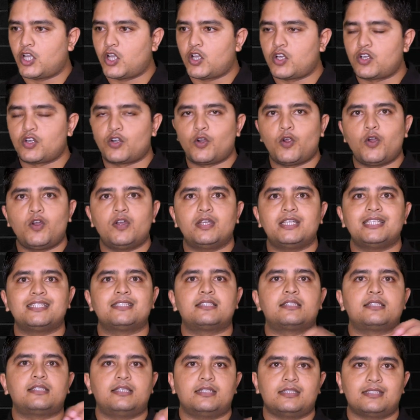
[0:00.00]
crow
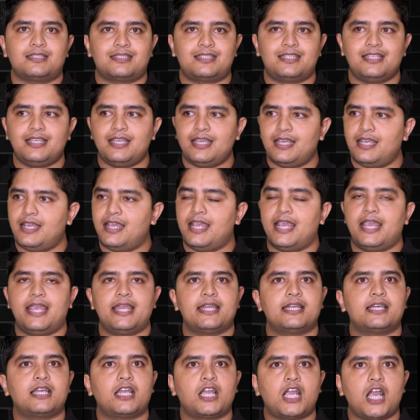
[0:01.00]
is thirsty
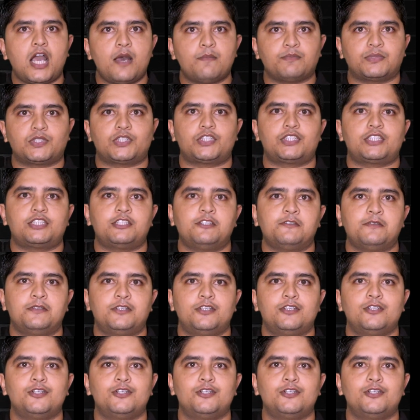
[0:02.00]
and comes